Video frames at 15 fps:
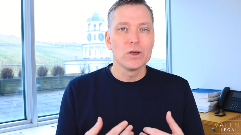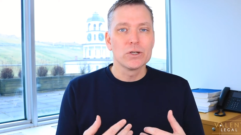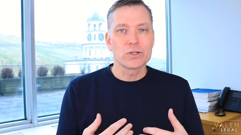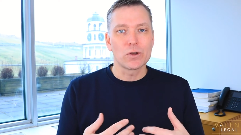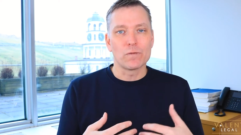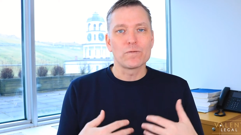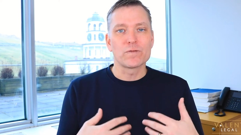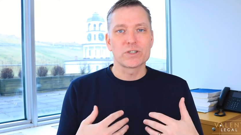
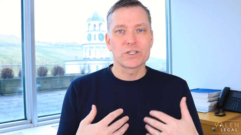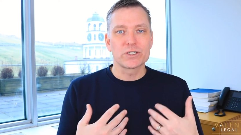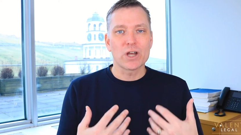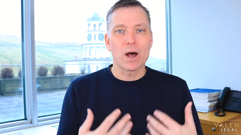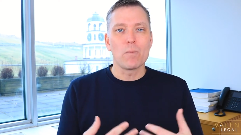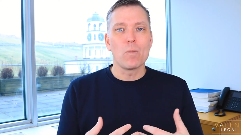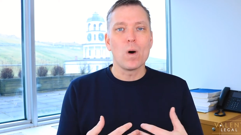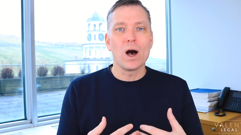So if
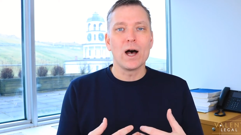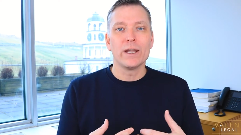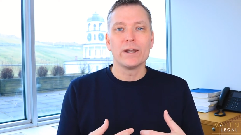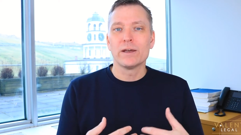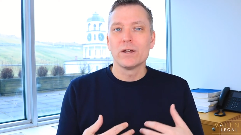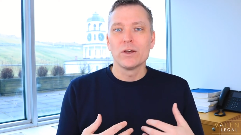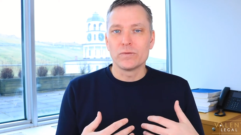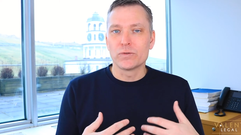
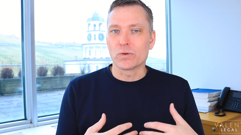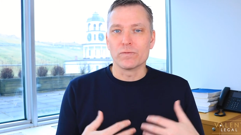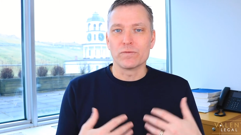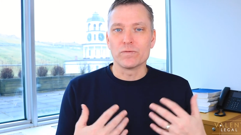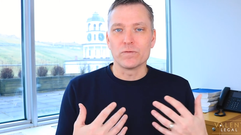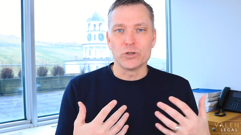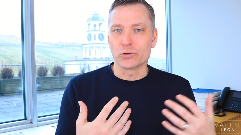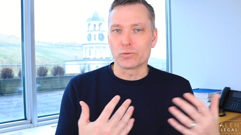someone sort
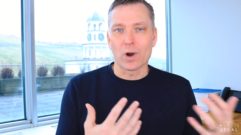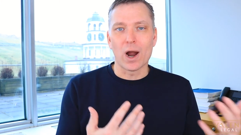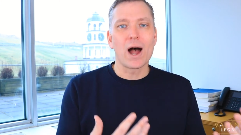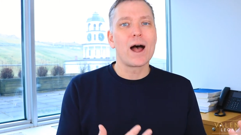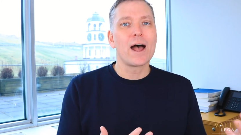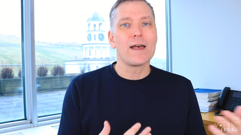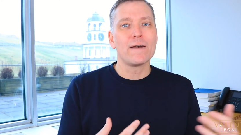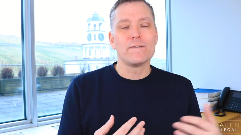of
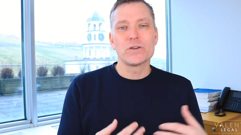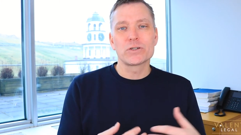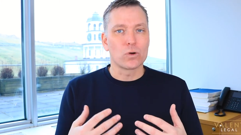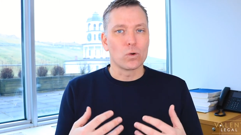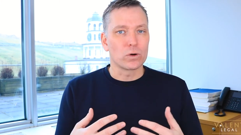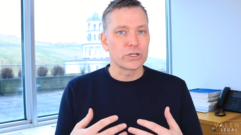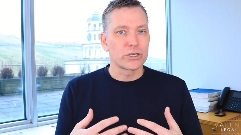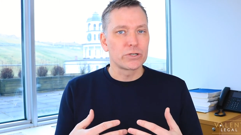drives
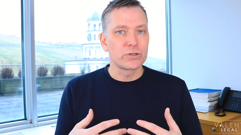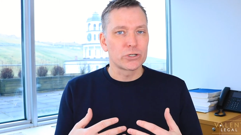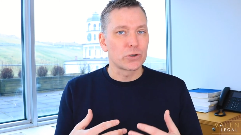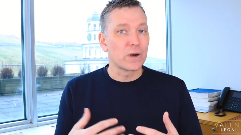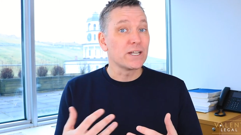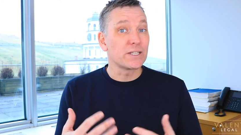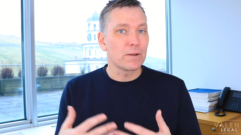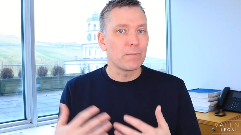or
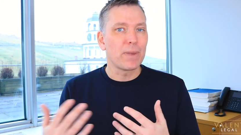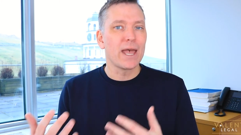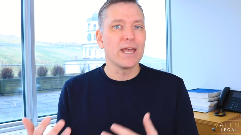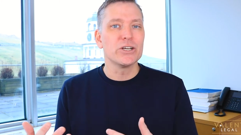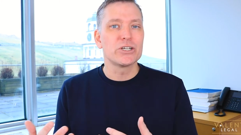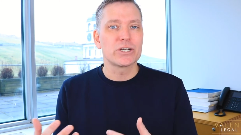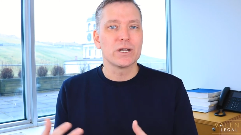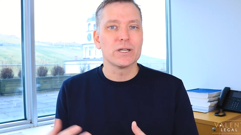treats a
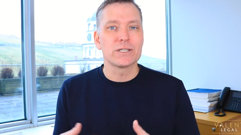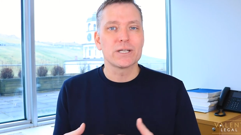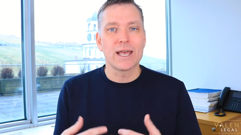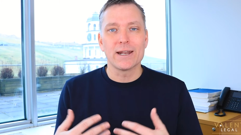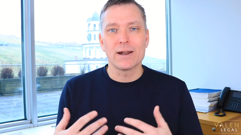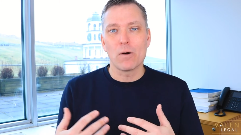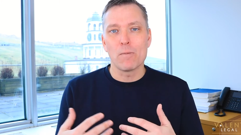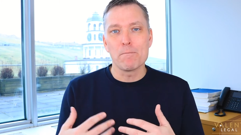patient
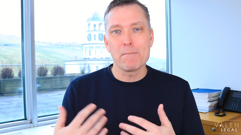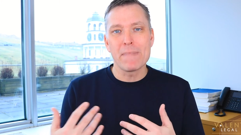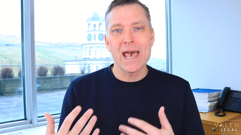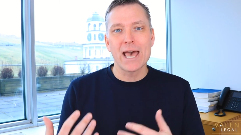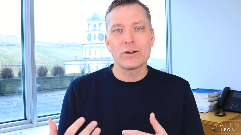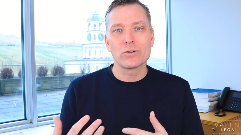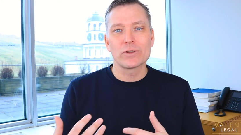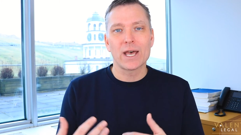in a
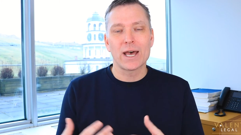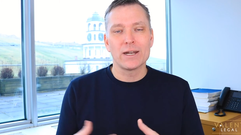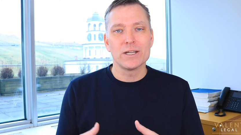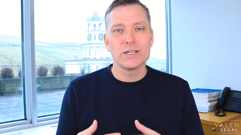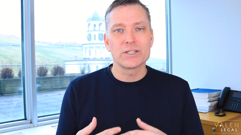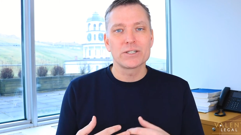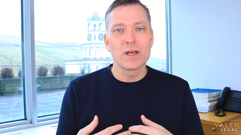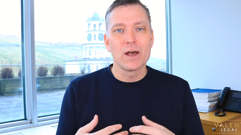manner that
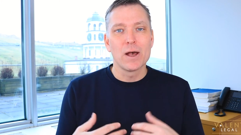is